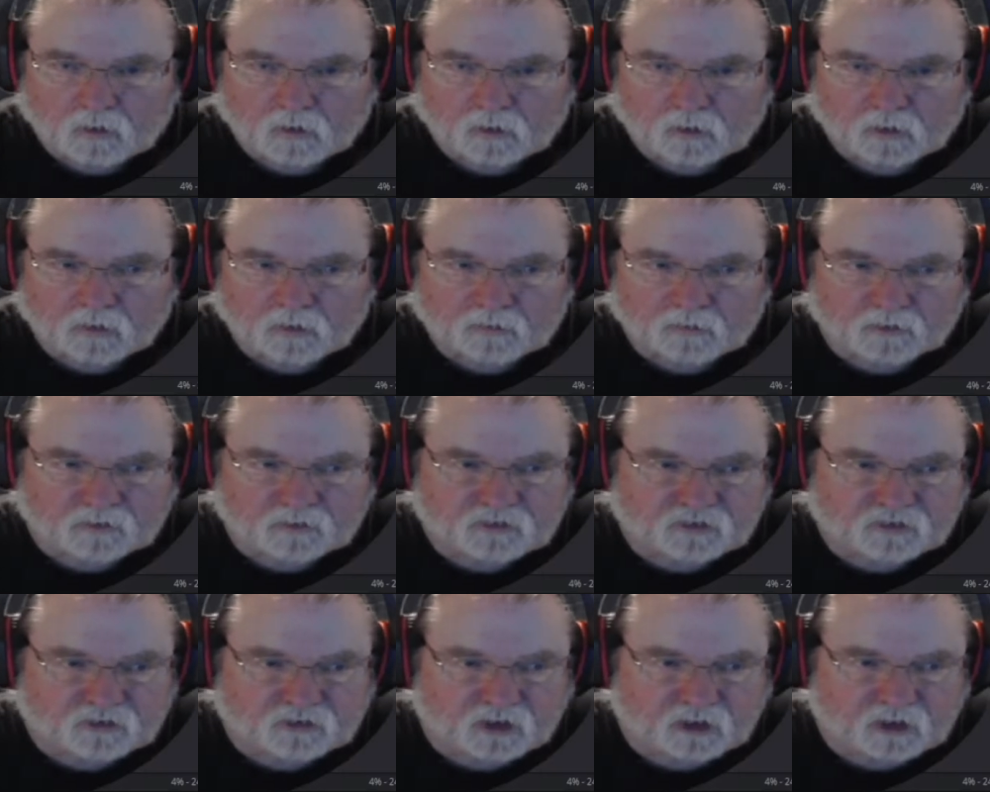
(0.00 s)
okay,
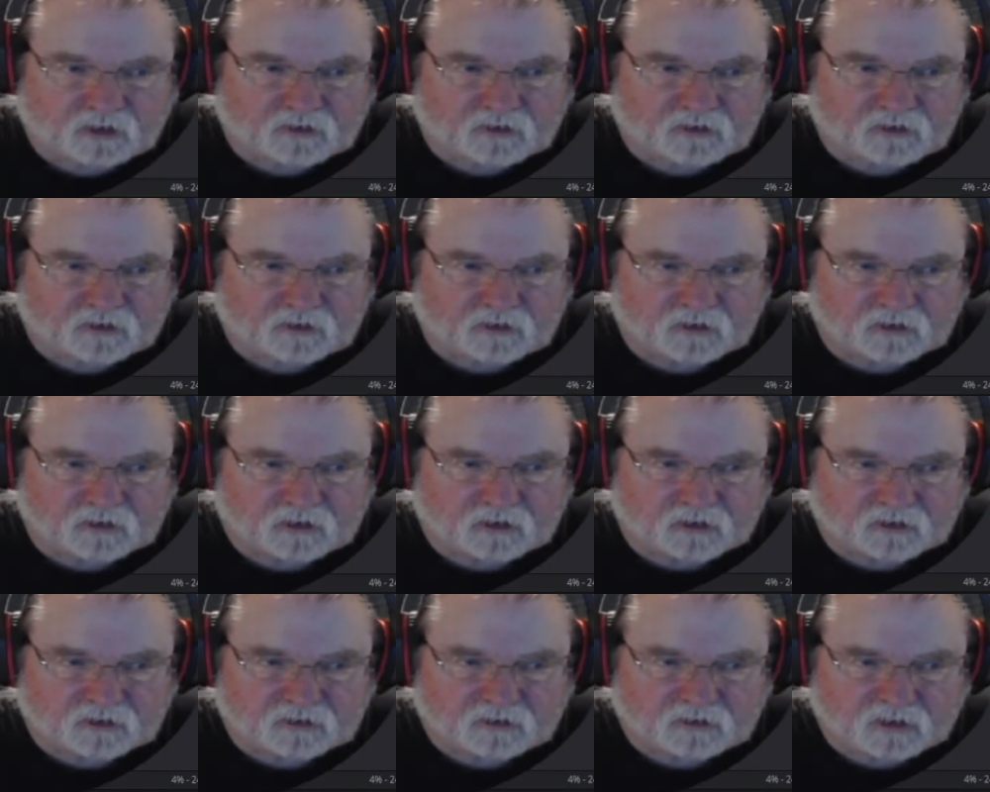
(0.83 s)
that's changing the
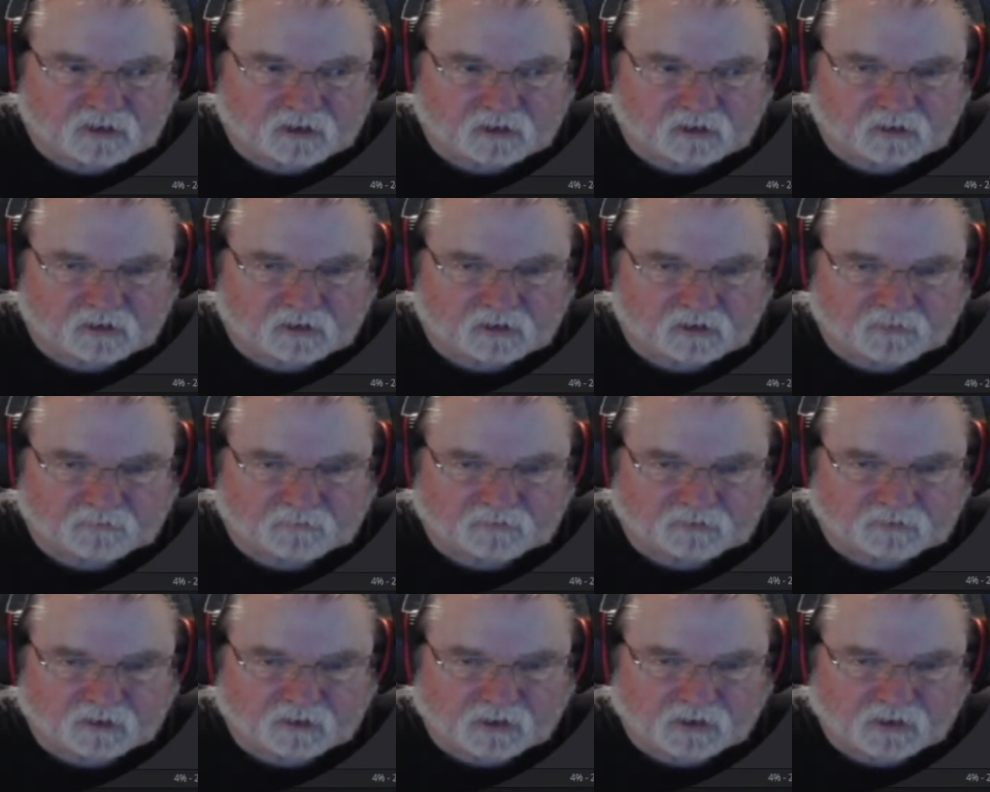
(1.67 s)
Ken Stout Live
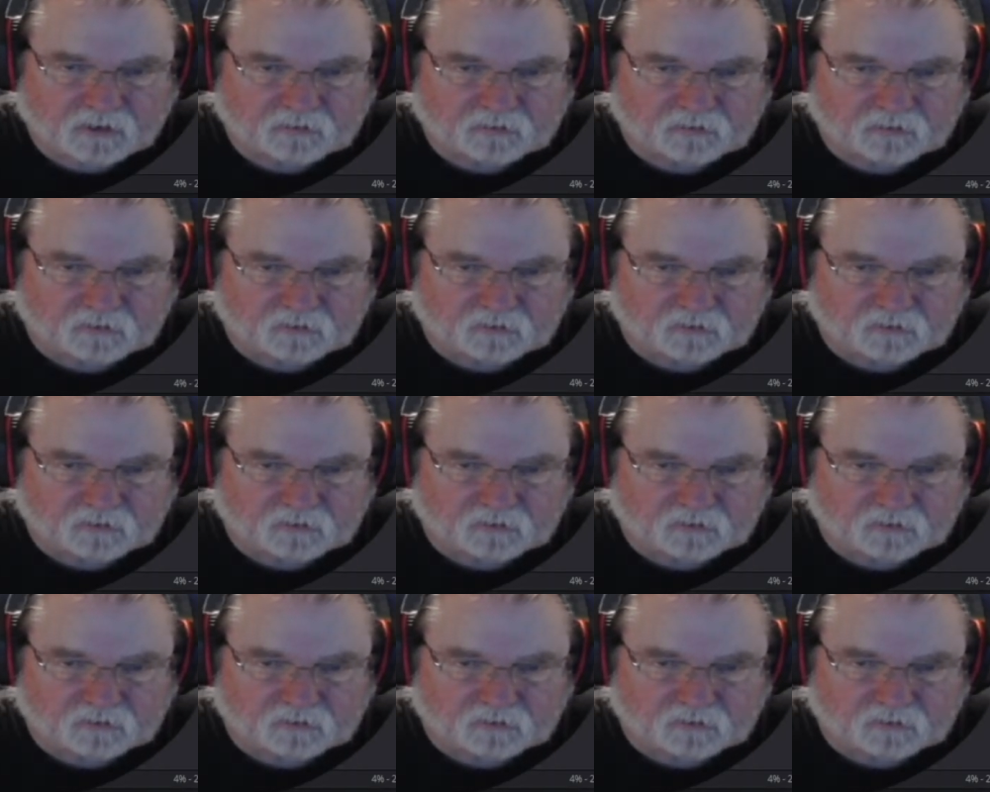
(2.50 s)
size.